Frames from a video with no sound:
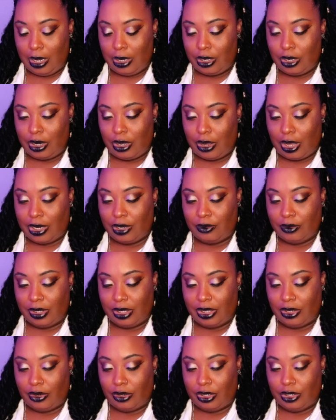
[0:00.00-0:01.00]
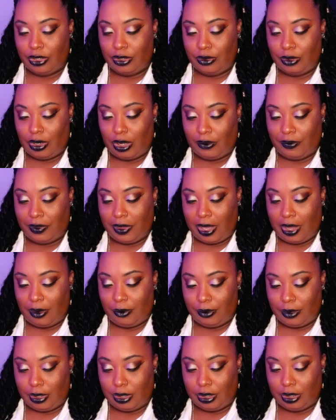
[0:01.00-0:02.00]
No, I don't think they're going to do it off
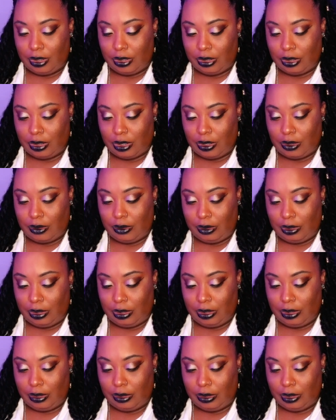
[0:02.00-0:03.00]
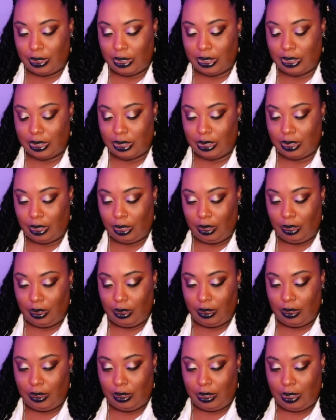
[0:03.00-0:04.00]
that one. So, because
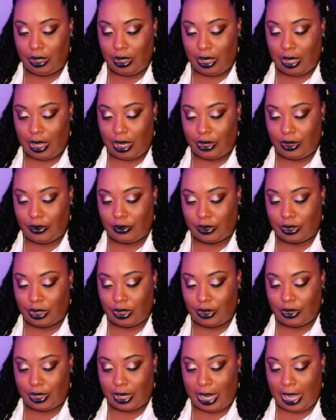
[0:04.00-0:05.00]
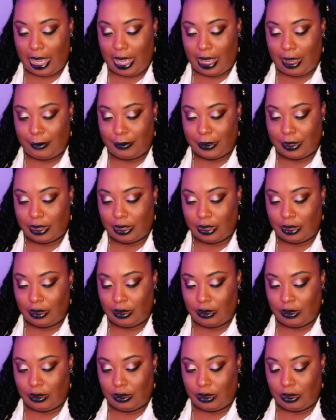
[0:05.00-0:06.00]
I know certain apps
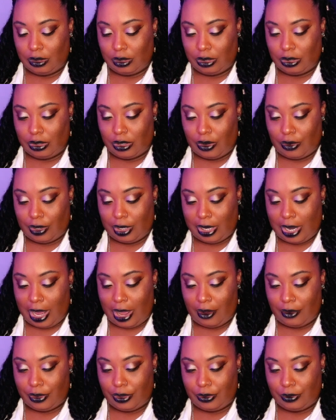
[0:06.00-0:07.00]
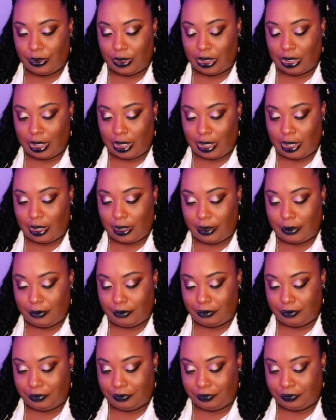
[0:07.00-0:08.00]
don't allow you to,